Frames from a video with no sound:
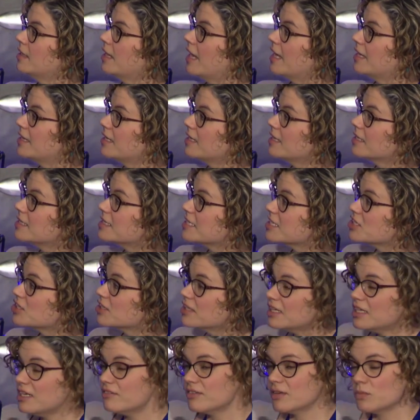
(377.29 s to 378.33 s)
And in
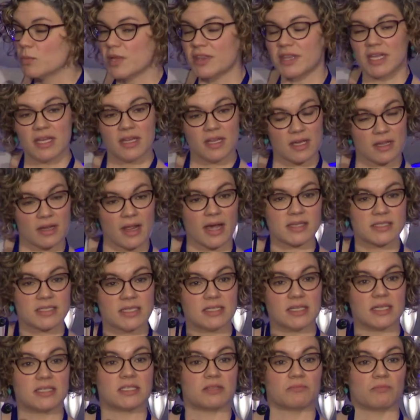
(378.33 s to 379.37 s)
addition, even within the
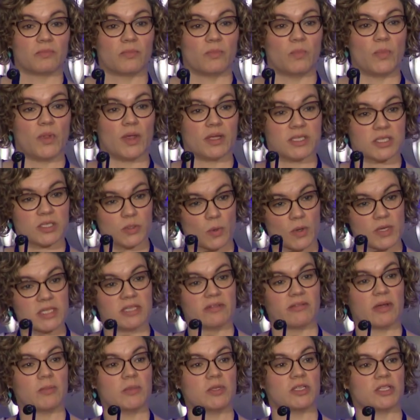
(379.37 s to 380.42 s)
classes, the sorts
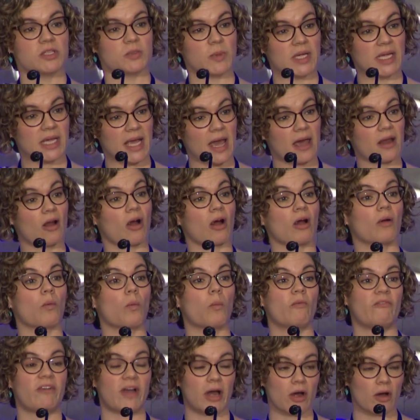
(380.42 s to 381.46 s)
of images we get
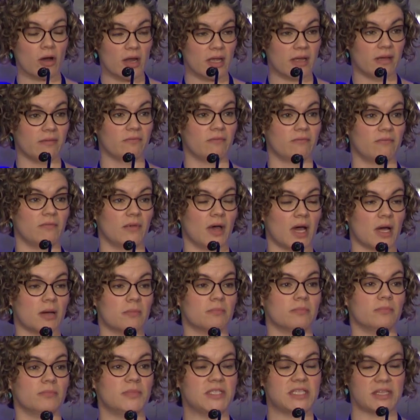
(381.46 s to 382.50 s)
are very
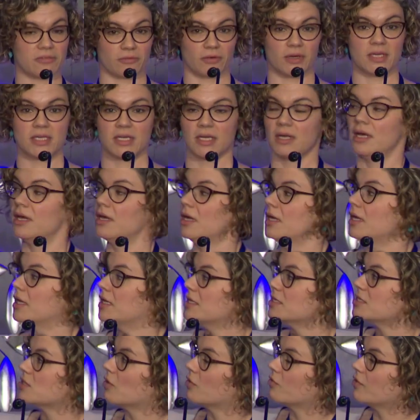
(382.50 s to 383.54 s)
different.
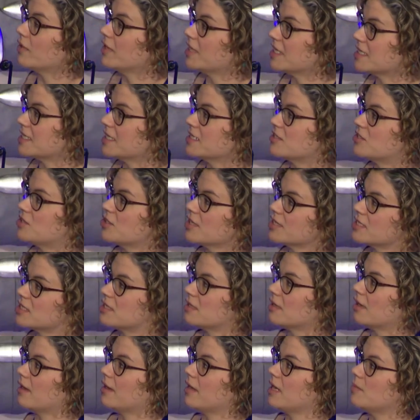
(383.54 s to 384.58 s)
So this is
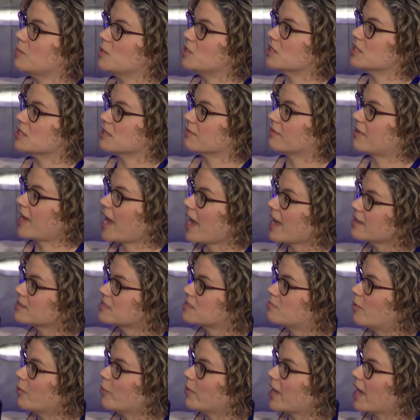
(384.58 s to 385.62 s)
just images of
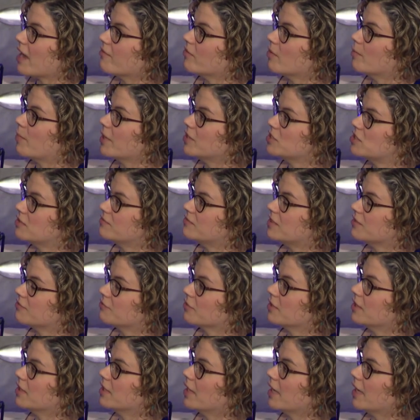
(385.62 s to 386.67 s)
cats, but we have a bunch of
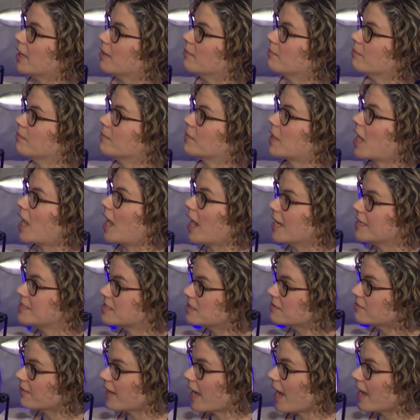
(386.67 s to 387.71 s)
different
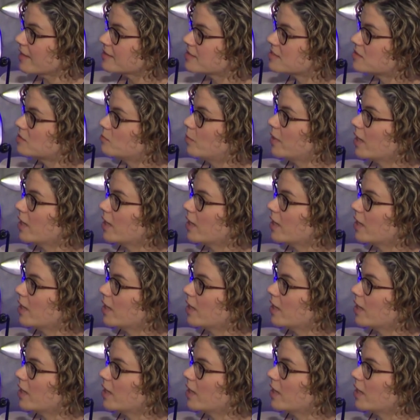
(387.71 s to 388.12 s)
kinds of cats.